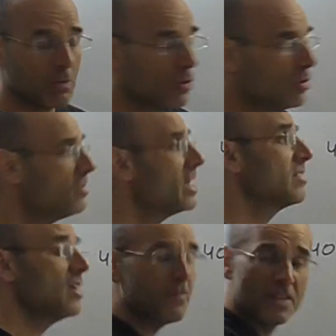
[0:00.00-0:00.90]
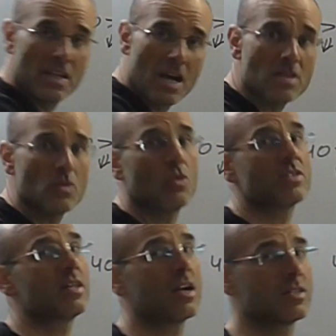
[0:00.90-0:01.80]
move, and if it does,
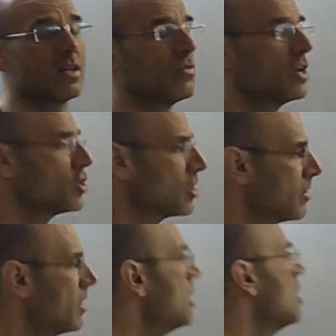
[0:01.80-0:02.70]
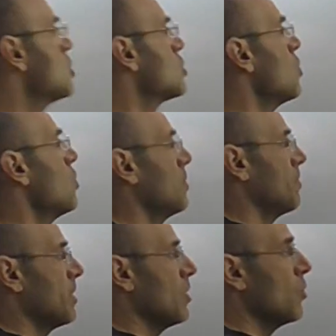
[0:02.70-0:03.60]
what's the acceleration.
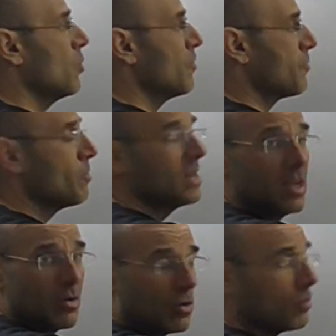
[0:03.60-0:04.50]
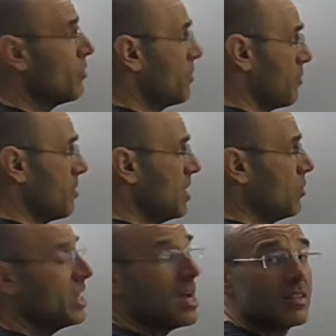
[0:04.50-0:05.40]
So from here
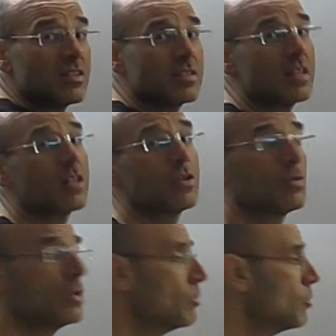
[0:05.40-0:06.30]
we understand that it will